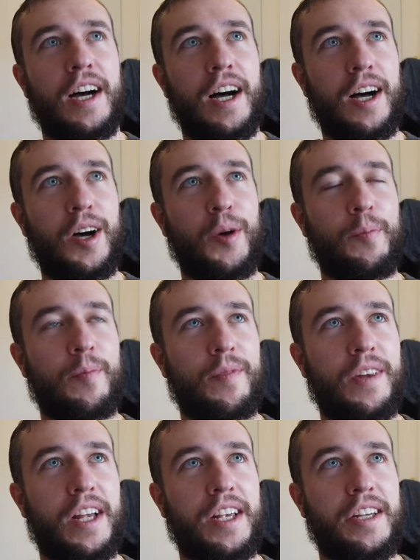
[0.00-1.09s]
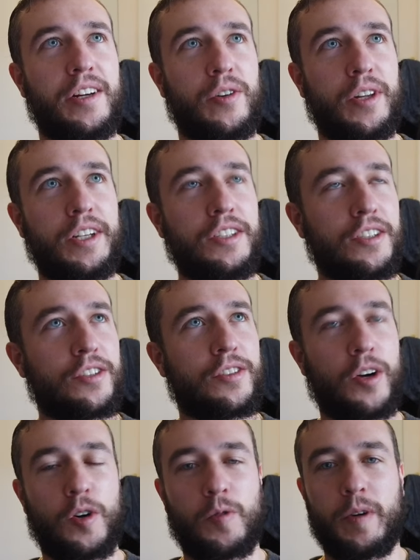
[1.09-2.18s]
You know, let's just
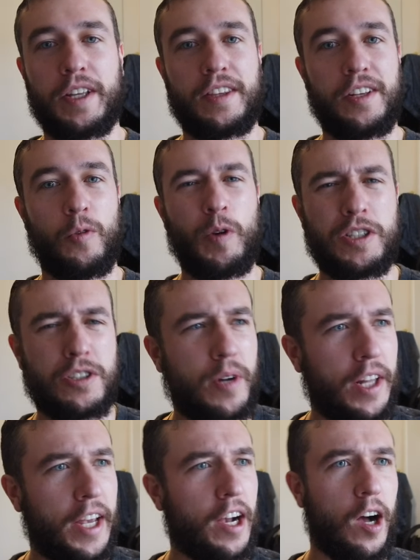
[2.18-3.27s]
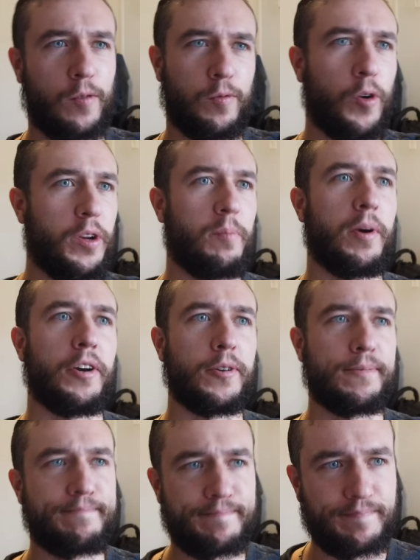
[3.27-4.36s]
start with, you know, which do I like off-roading
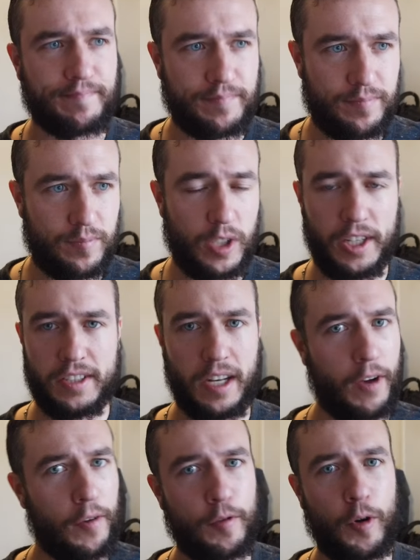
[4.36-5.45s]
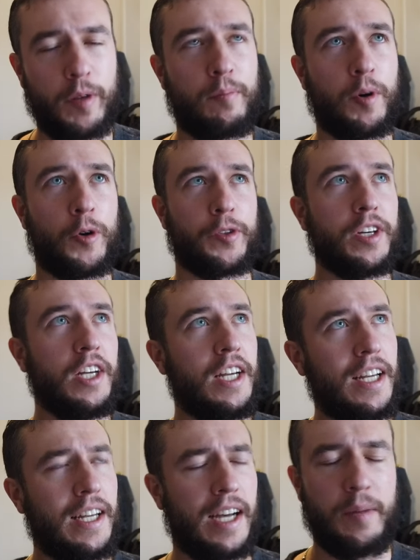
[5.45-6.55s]
better? Because I've off-roaded both.
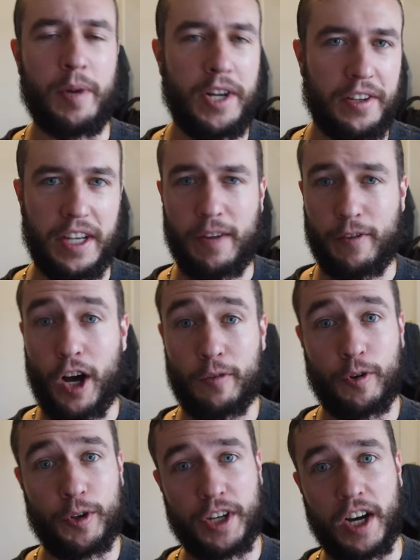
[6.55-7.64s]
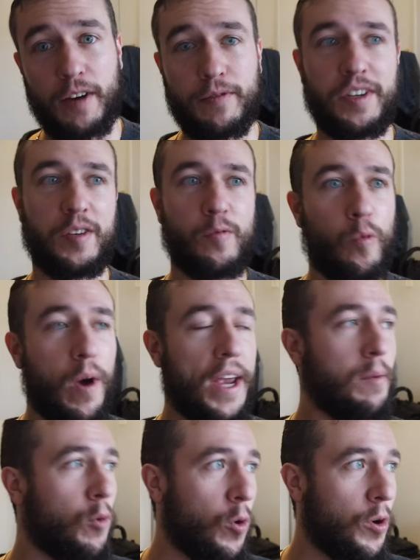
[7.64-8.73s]
Admittedly, I've off-roaded the Humvee
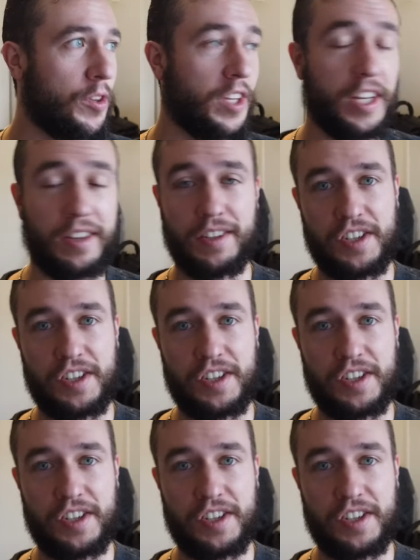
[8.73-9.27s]
way more than